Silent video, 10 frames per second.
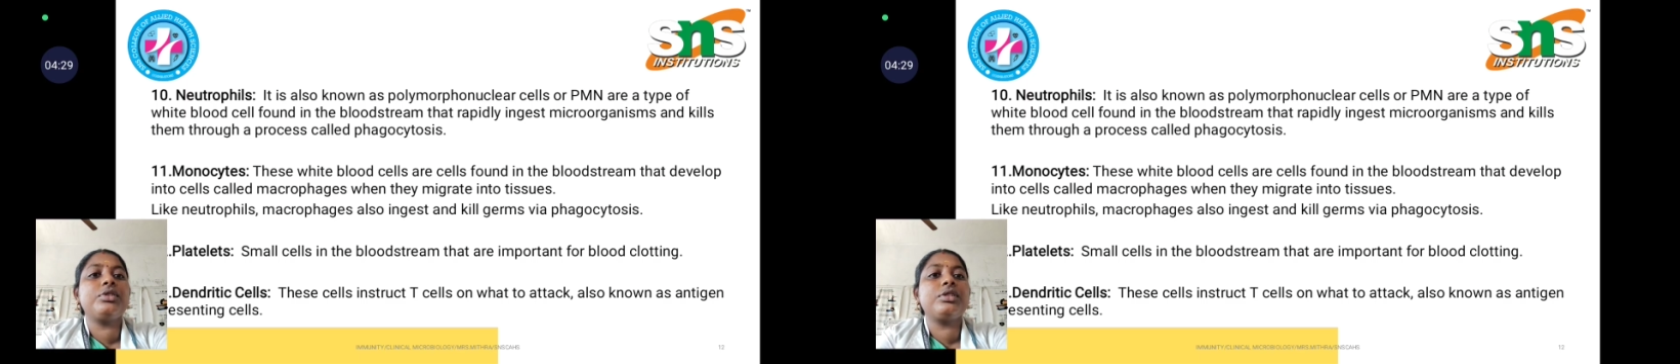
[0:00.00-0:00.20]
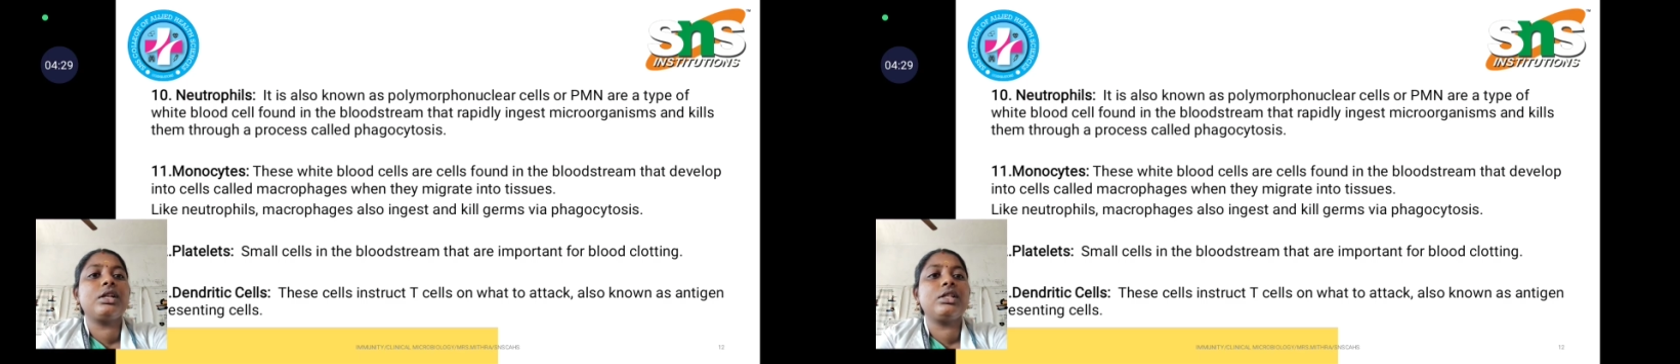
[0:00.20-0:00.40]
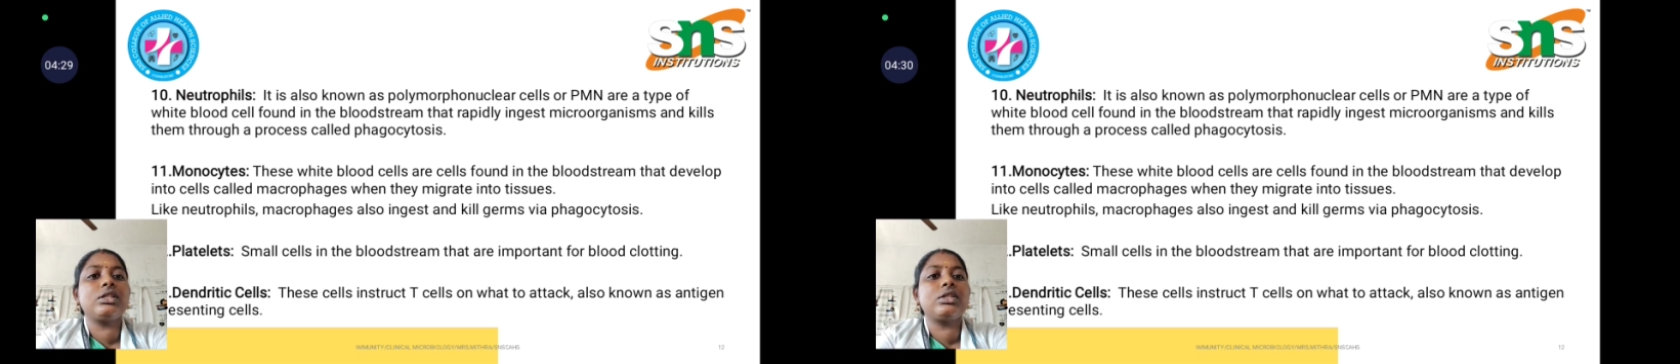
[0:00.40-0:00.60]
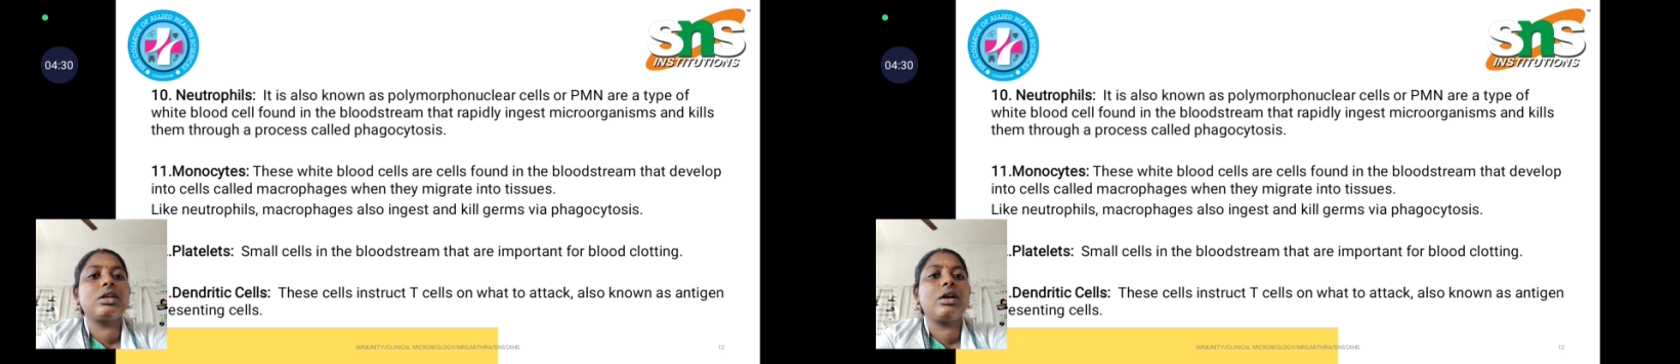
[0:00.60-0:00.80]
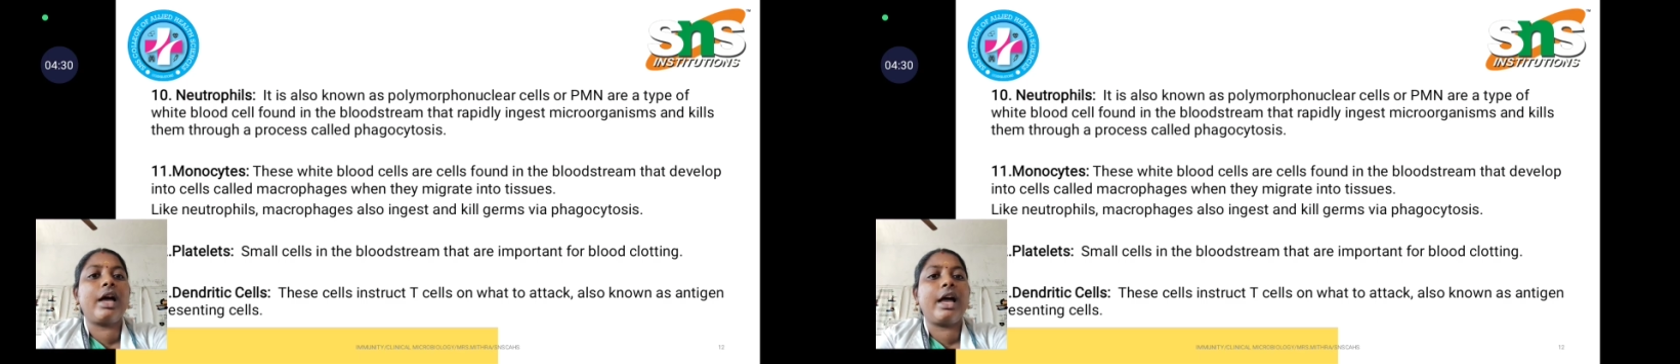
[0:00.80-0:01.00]
cells
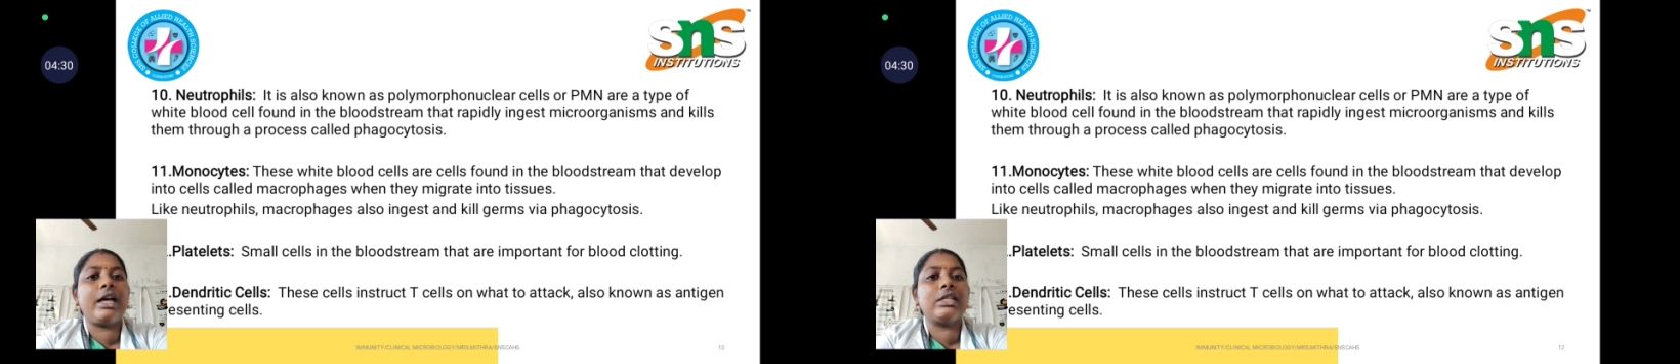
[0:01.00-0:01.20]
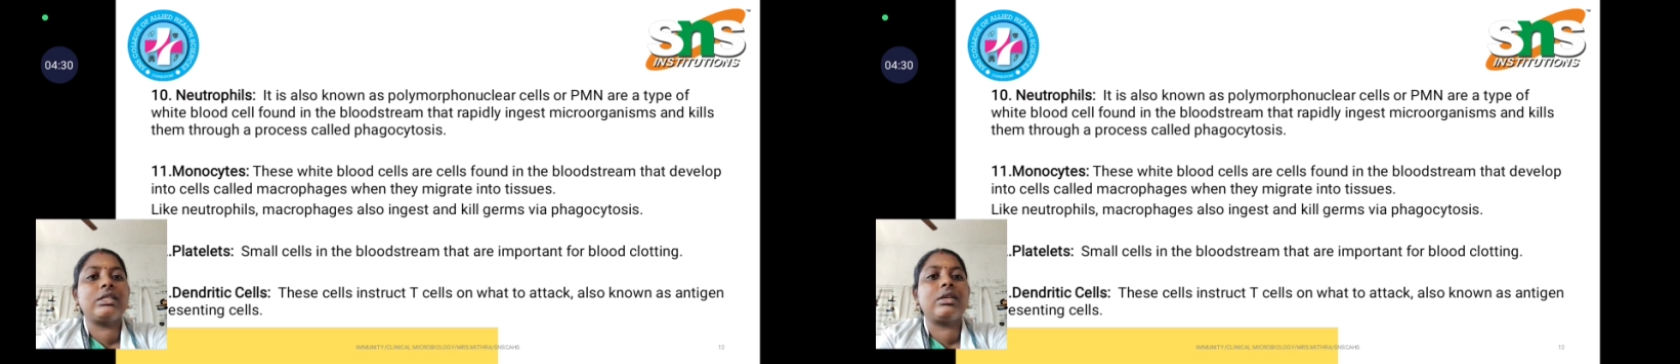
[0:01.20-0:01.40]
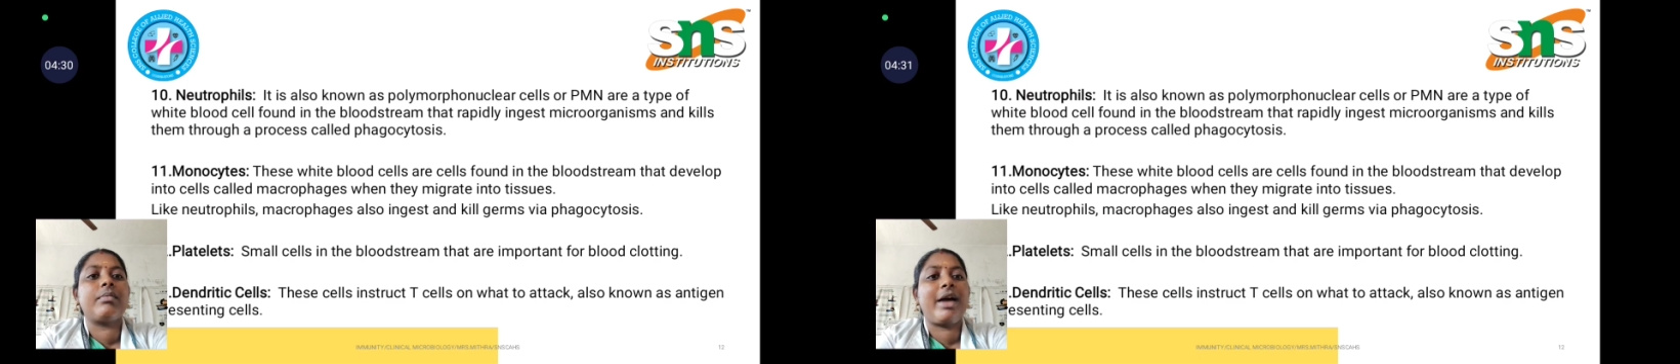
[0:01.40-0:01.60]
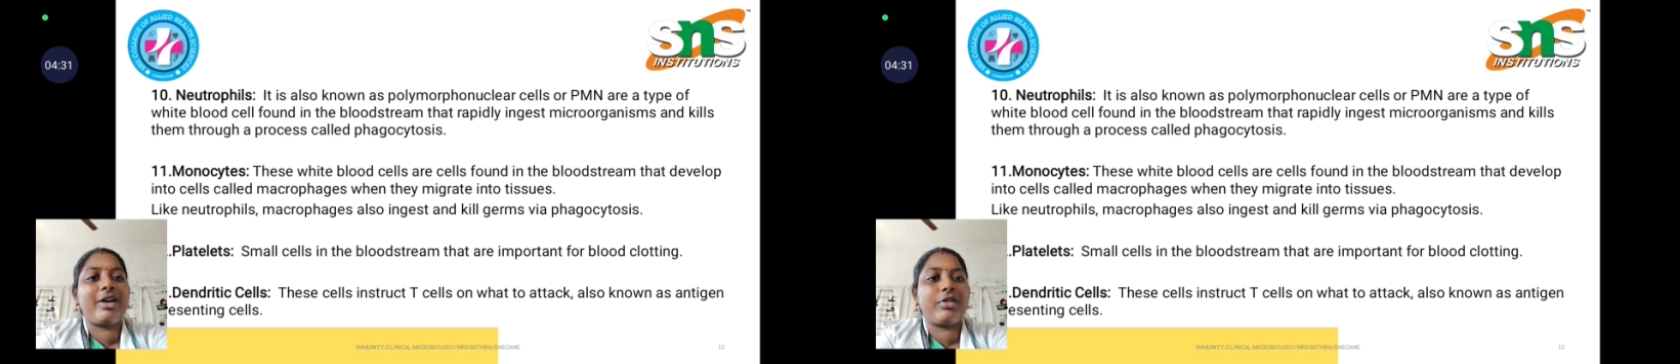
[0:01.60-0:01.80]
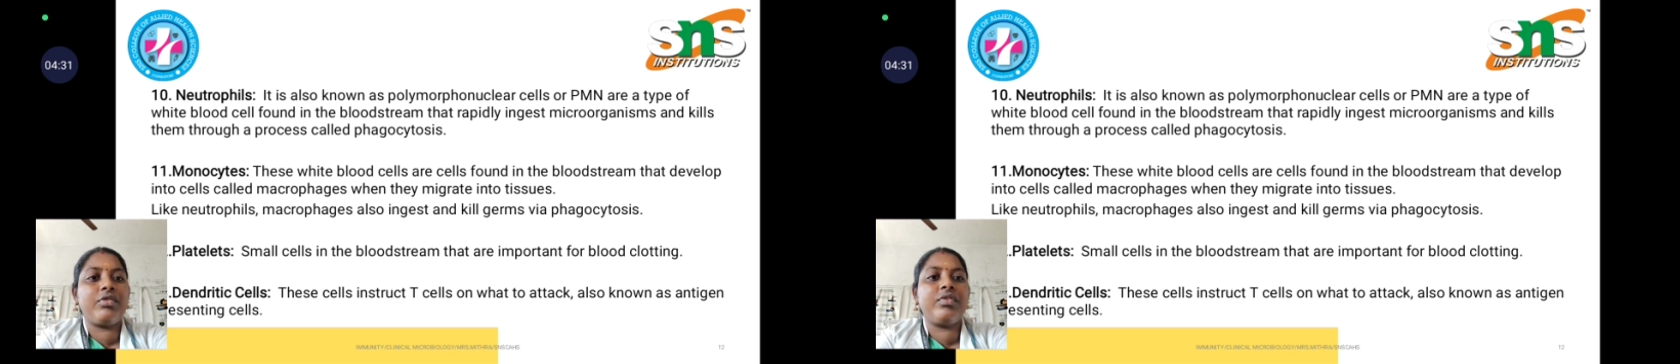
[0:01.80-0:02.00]
as
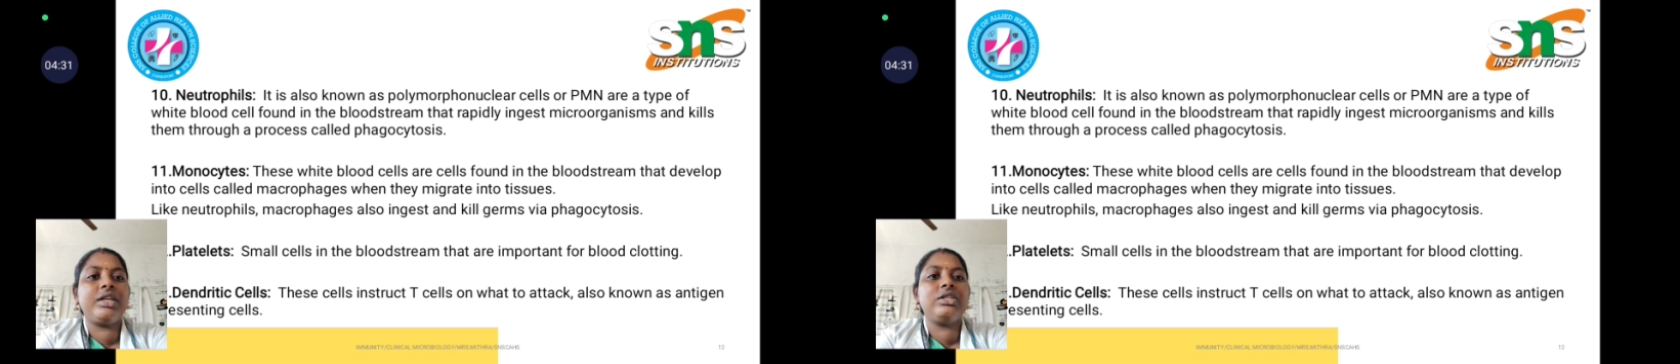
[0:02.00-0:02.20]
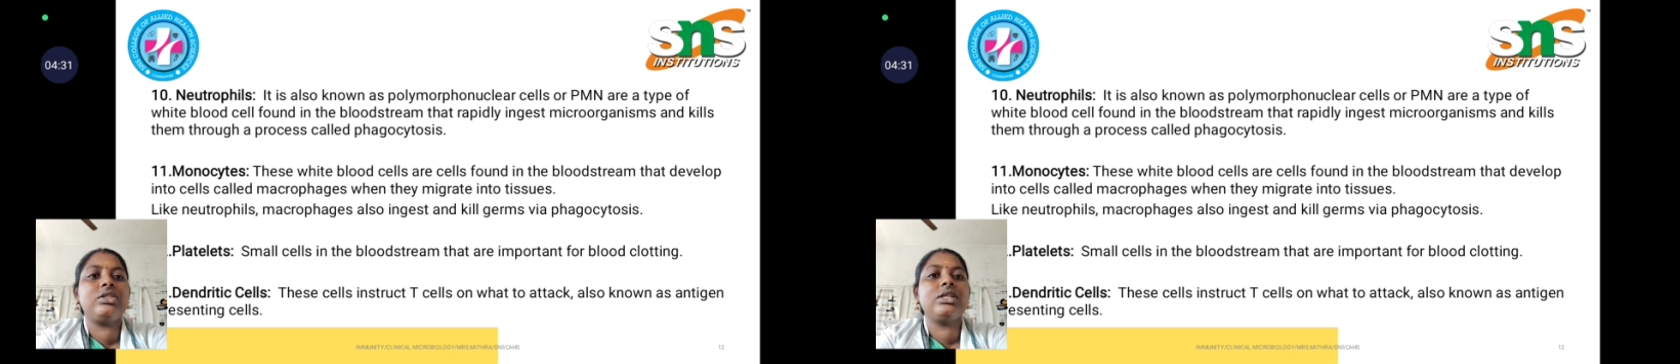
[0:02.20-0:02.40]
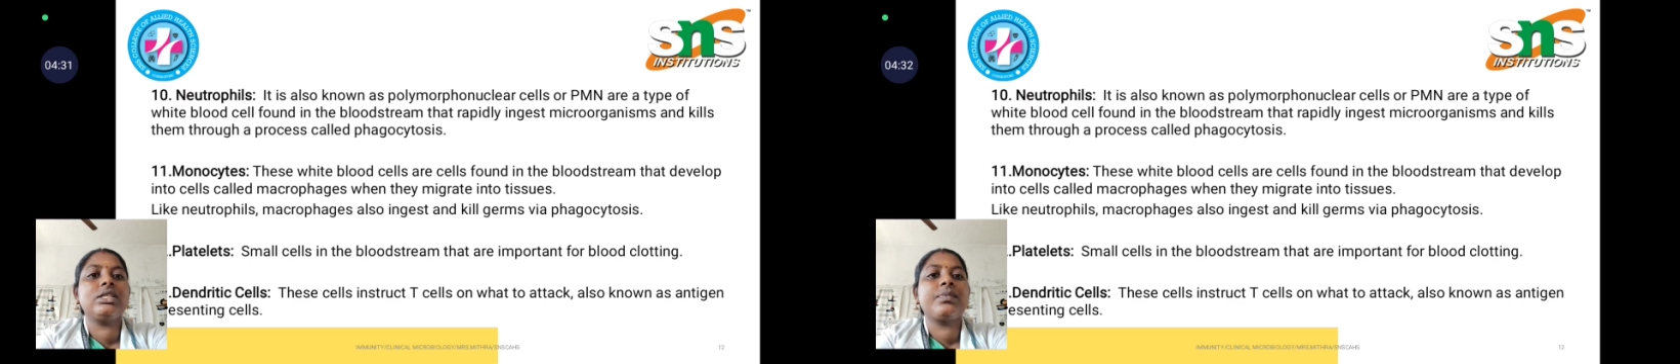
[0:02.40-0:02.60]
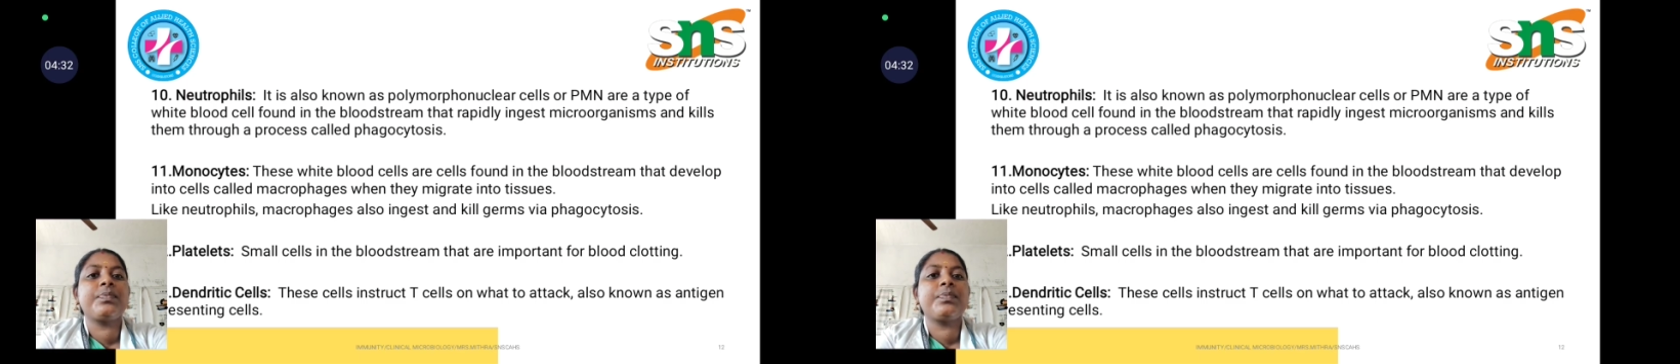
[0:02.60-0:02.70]
macrophages,